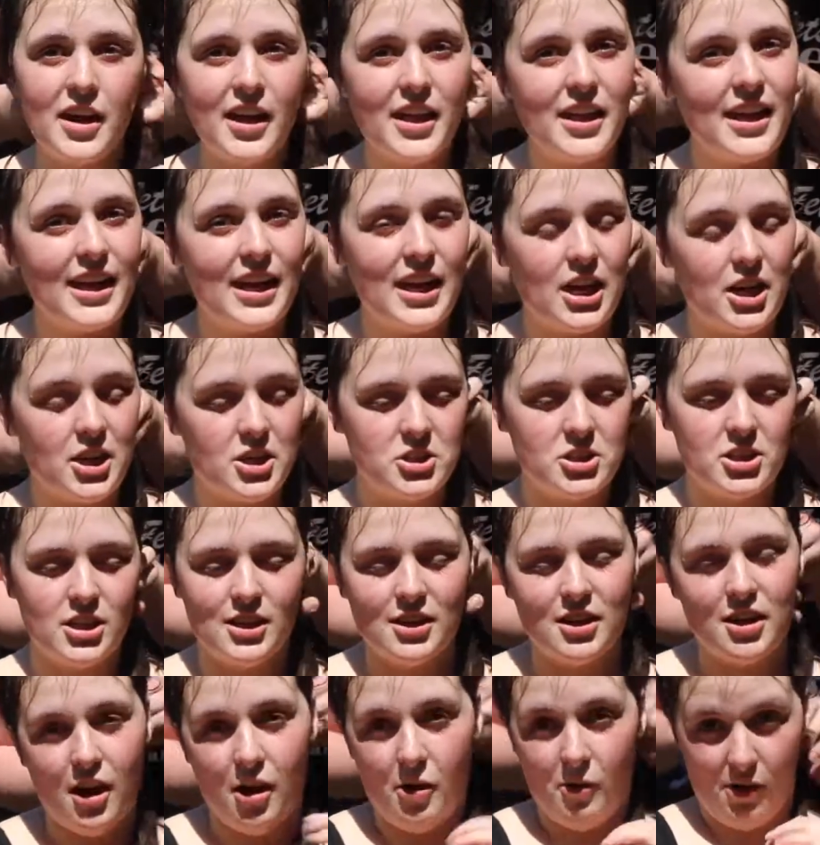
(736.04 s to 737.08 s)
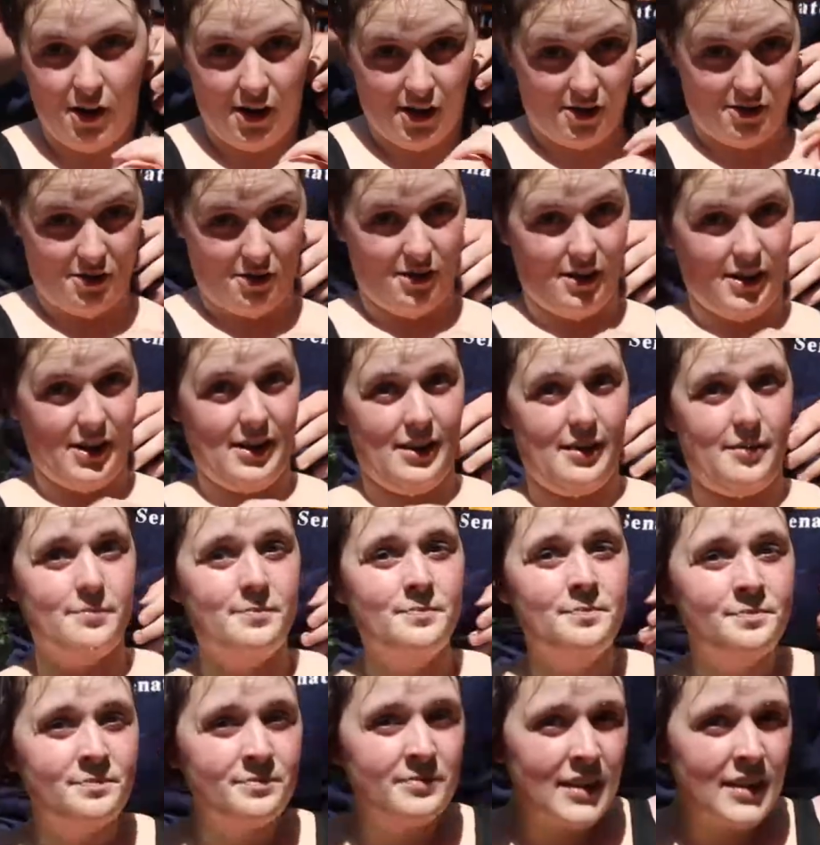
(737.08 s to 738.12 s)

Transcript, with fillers: really, he should have got water on him.